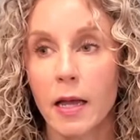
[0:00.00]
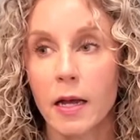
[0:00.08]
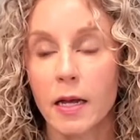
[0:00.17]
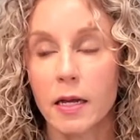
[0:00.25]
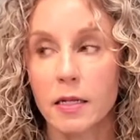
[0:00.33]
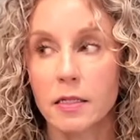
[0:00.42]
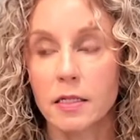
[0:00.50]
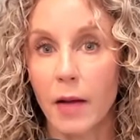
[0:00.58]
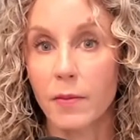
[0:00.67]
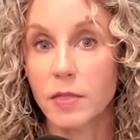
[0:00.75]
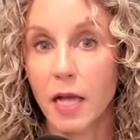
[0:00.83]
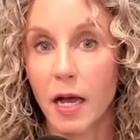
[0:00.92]
And
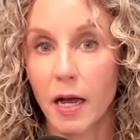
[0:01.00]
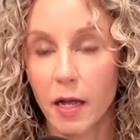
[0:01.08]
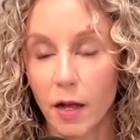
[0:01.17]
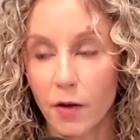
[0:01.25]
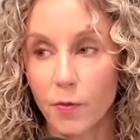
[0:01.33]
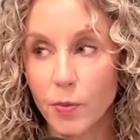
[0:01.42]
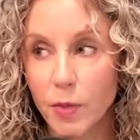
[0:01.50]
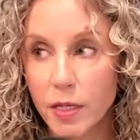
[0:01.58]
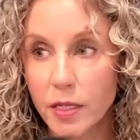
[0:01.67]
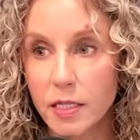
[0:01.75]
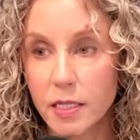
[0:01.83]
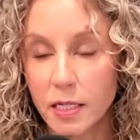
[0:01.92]
I was at a
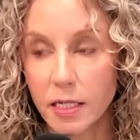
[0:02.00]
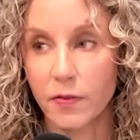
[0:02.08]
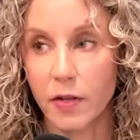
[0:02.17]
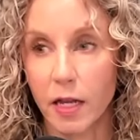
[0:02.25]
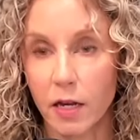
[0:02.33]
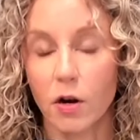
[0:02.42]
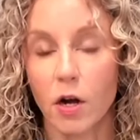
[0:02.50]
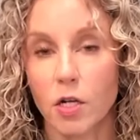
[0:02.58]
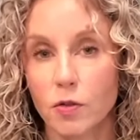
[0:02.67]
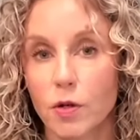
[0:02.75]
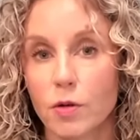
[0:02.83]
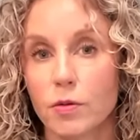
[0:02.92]
really significant
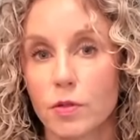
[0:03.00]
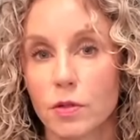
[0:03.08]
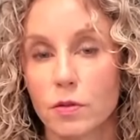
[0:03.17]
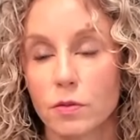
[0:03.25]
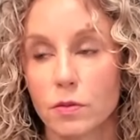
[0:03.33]
crossroads.